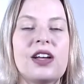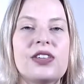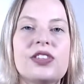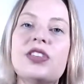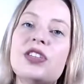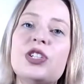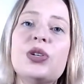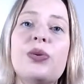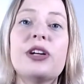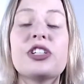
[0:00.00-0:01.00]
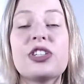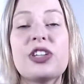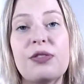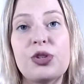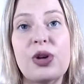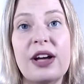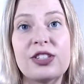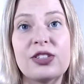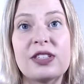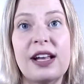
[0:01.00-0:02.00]
So the two questions you have to ask
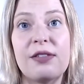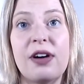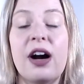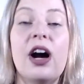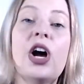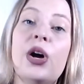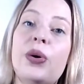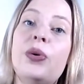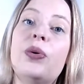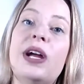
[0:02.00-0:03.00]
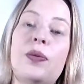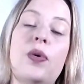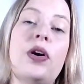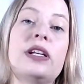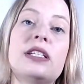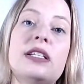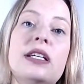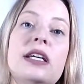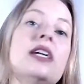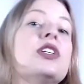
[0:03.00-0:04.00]
yourself are who and what.
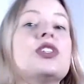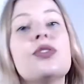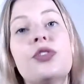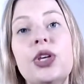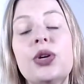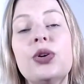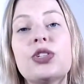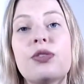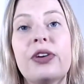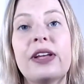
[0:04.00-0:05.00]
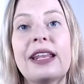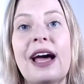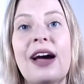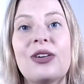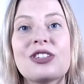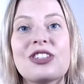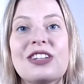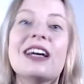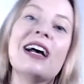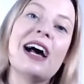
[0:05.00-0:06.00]
So for you to figure it out,
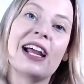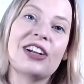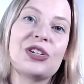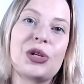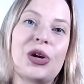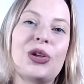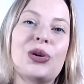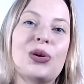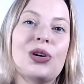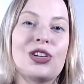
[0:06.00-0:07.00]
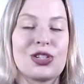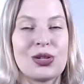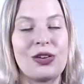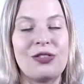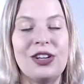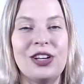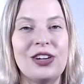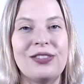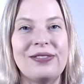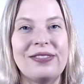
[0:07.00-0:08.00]
I'm gonna show you a short video.
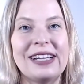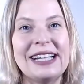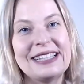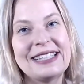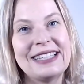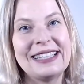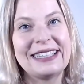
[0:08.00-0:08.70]
Let's see.